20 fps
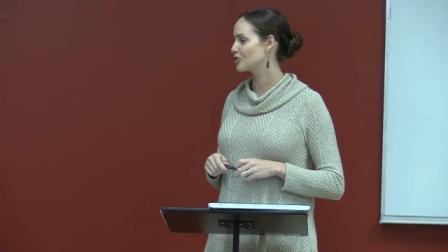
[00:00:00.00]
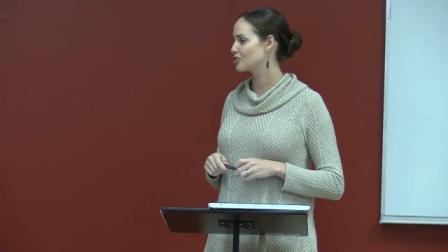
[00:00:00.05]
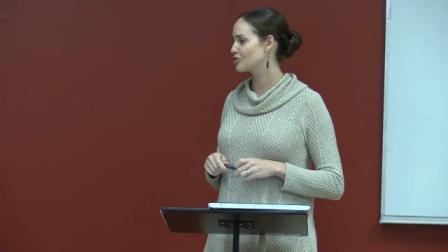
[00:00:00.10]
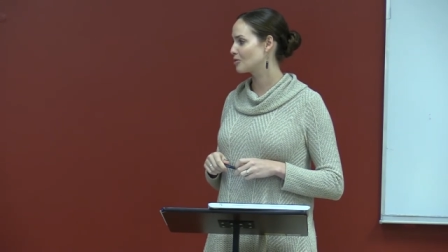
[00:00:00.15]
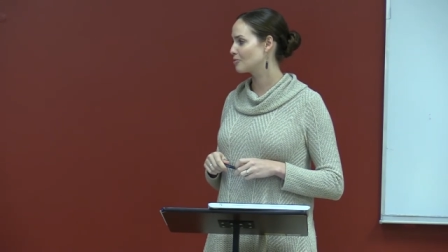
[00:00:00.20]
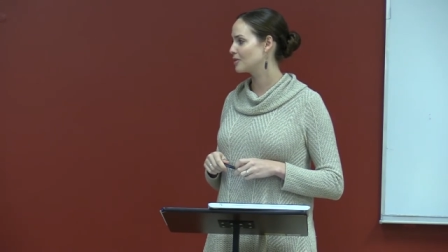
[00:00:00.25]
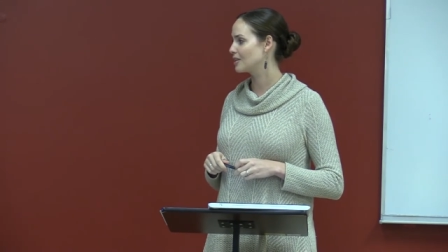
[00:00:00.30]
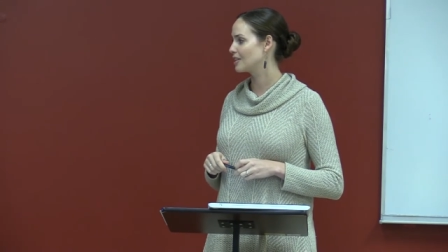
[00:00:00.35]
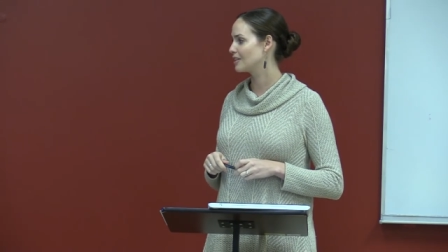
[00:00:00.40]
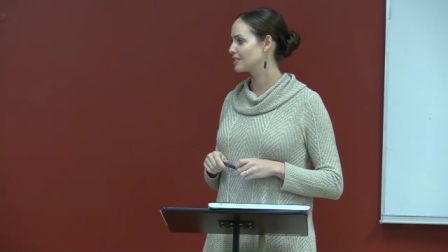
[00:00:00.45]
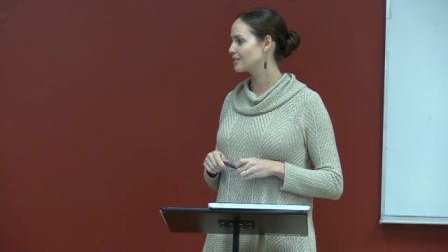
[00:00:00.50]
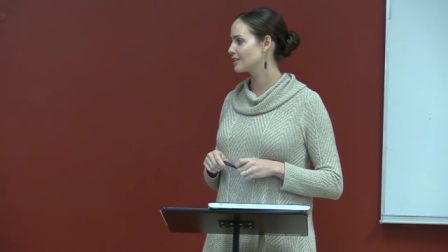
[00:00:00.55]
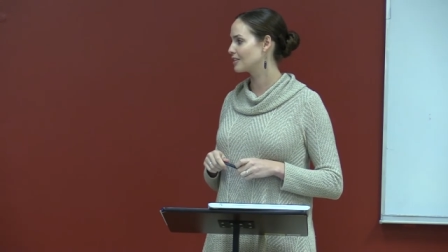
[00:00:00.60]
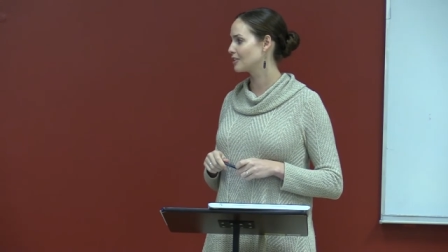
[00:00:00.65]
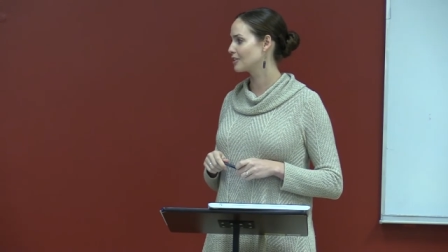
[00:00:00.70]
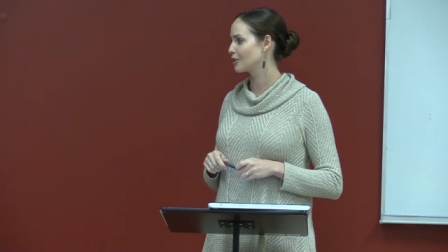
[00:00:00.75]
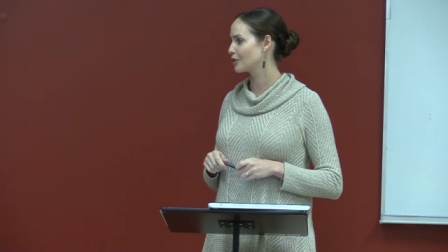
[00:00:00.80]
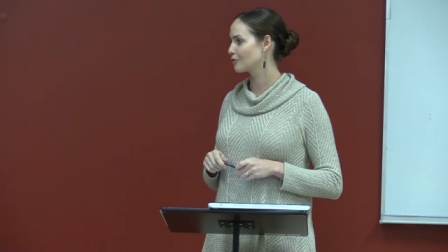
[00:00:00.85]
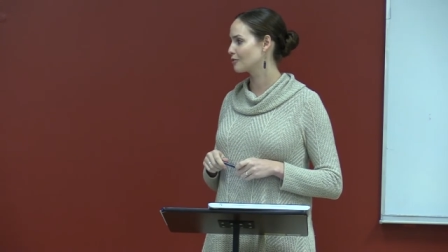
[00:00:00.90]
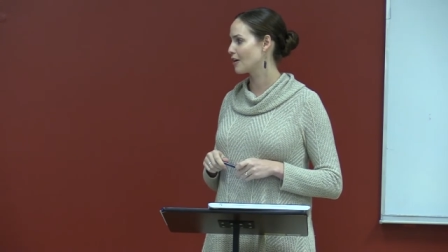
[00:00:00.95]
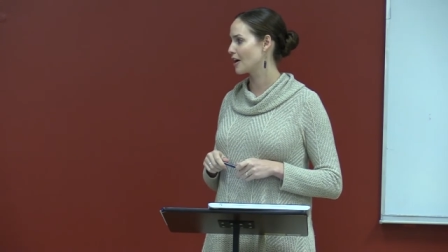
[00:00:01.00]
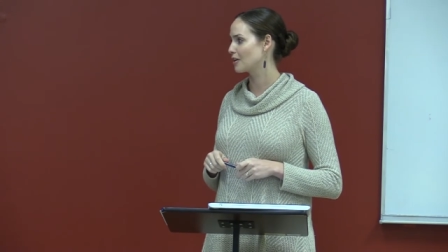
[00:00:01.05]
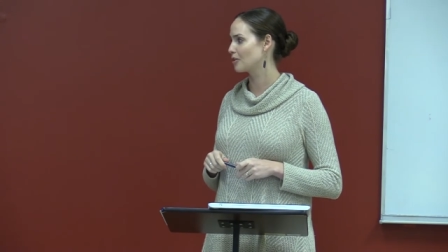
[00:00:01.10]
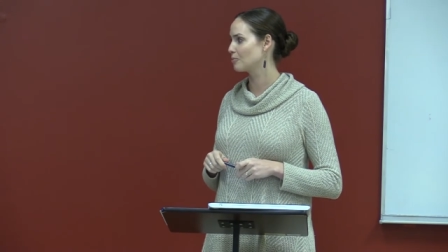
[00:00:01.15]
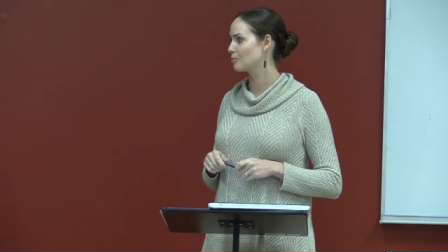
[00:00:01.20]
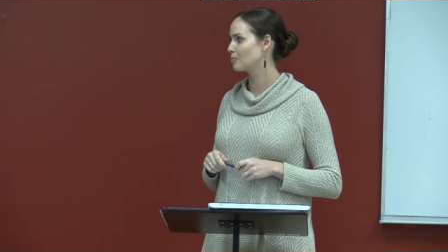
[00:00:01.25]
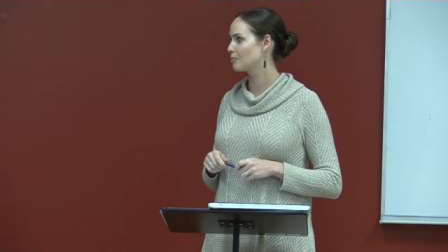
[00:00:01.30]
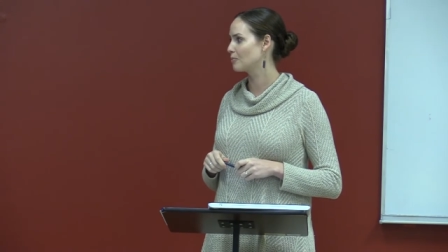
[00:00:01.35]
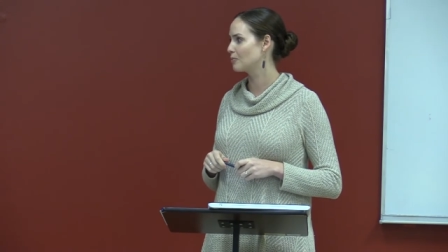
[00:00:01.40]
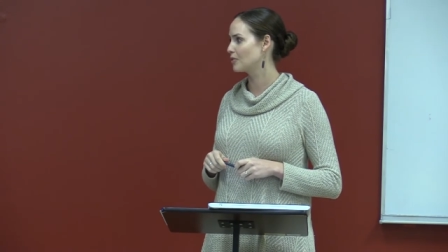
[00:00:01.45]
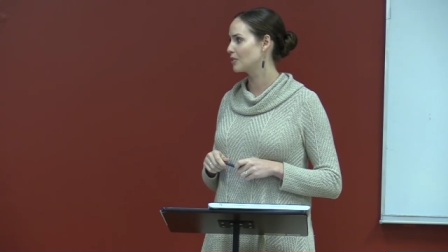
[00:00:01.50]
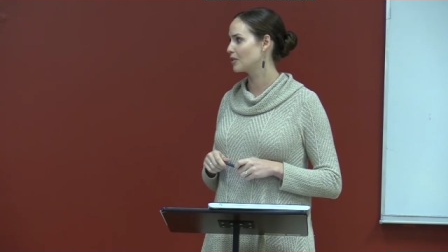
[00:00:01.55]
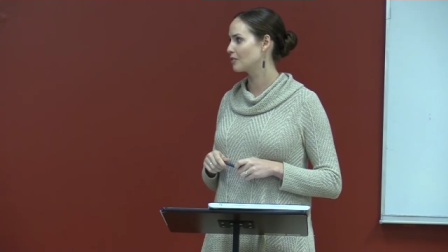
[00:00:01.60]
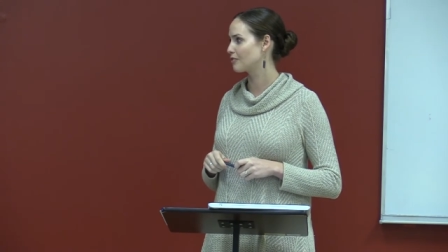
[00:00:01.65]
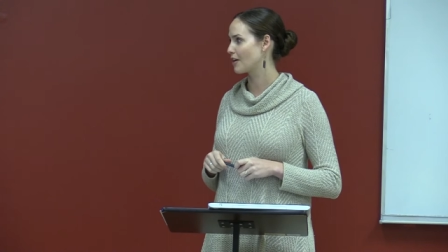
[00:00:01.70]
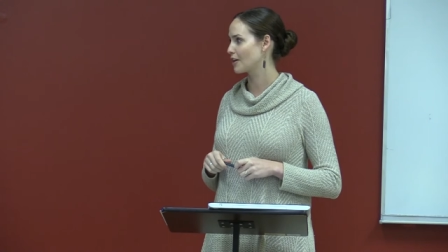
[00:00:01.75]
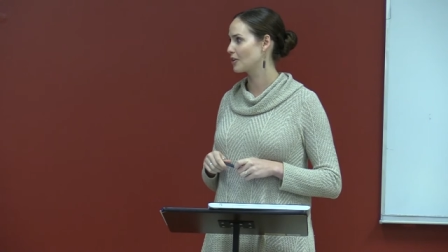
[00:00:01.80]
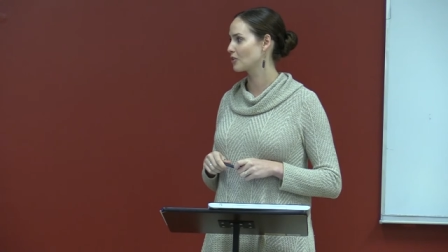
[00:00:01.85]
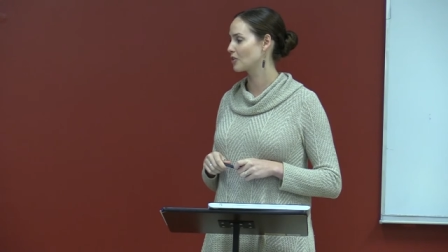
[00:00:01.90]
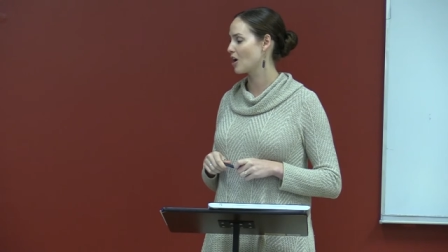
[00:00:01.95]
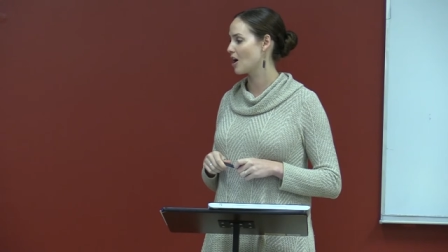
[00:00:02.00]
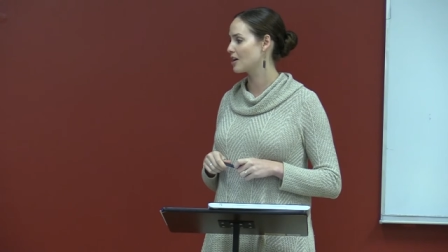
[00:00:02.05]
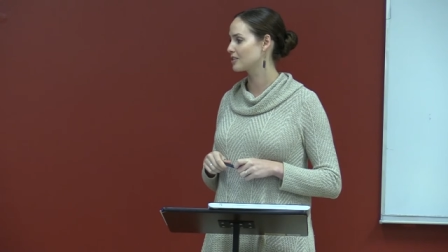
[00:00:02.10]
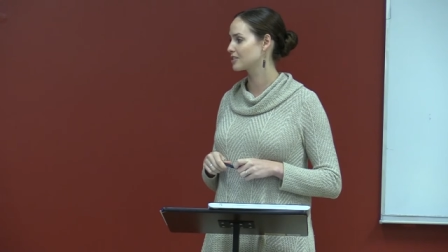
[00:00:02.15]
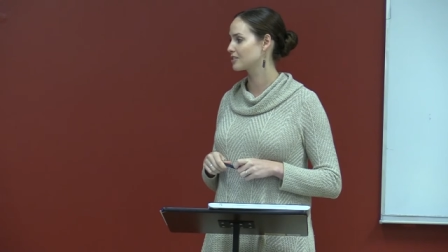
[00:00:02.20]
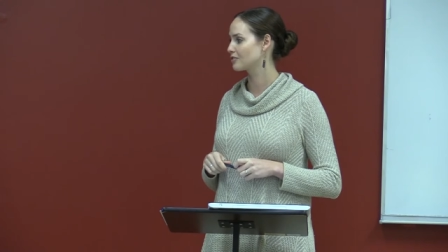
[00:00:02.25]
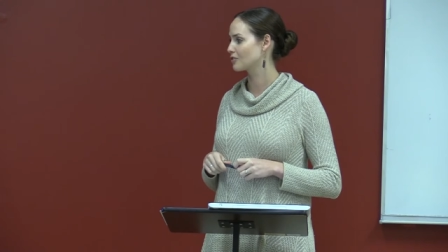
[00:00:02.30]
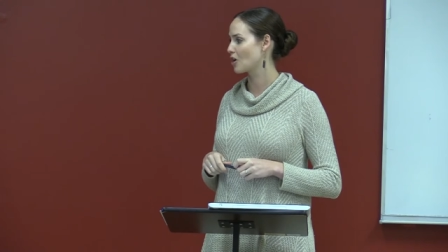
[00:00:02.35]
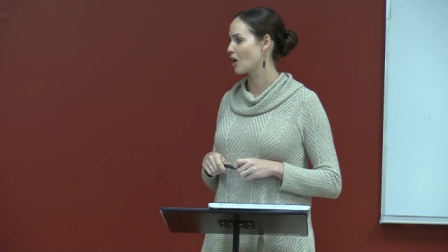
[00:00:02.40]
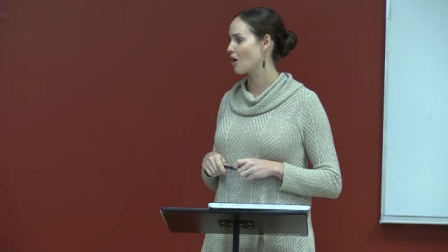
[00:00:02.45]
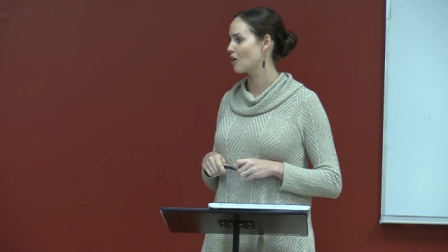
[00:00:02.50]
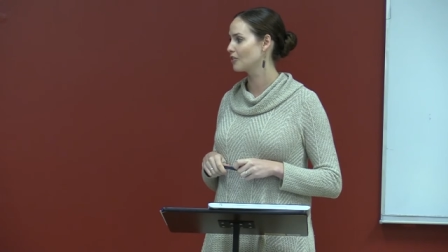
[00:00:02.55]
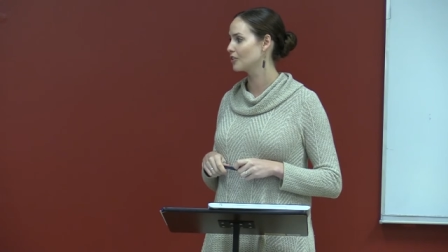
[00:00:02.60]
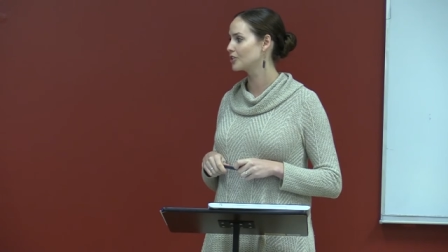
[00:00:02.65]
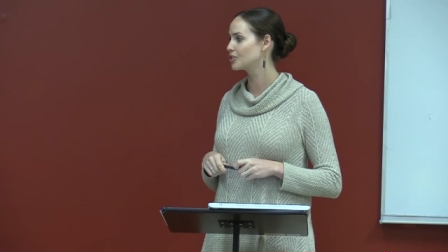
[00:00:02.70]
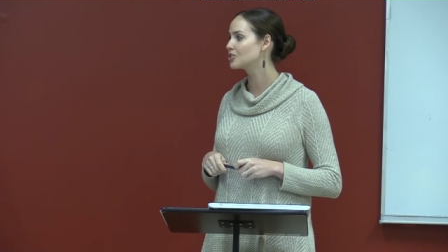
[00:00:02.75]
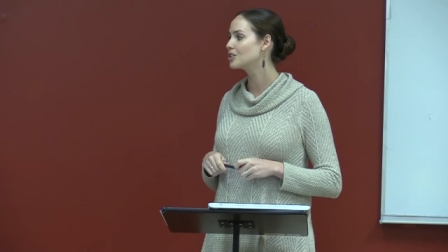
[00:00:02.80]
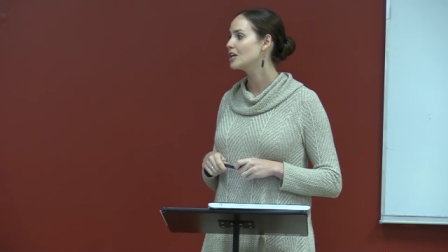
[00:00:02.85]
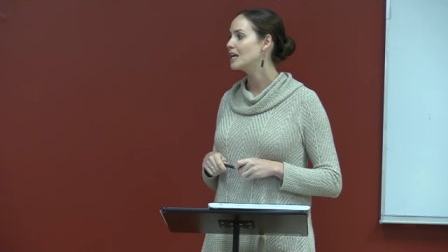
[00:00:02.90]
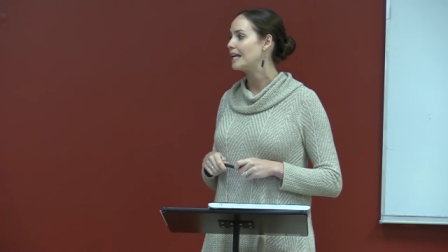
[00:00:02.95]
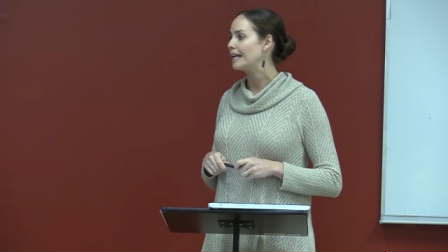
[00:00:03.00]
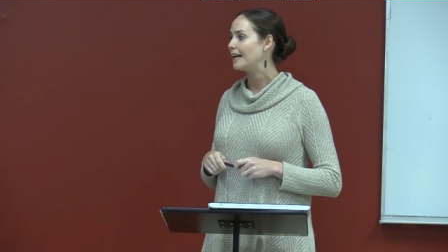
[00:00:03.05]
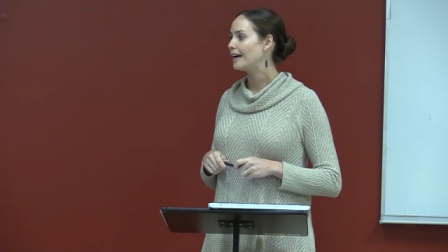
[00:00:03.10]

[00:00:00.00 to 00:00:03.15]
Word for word: contributing to your final, the final cost of college,